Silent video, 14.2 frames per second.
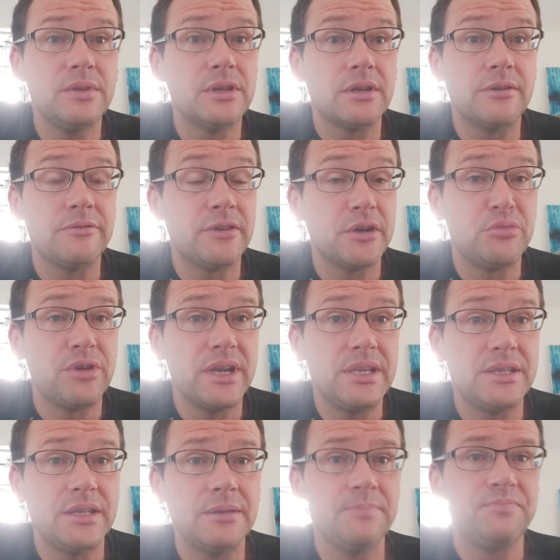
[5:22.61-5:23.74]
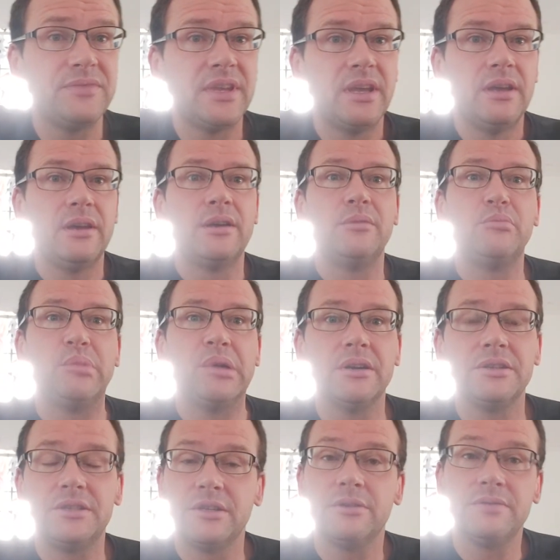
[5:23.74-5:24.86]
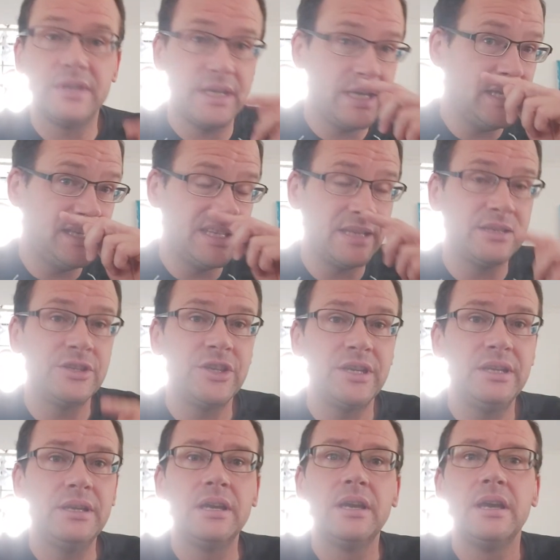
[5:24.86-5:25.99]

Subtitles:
that are vibrating and passing on that heat energy.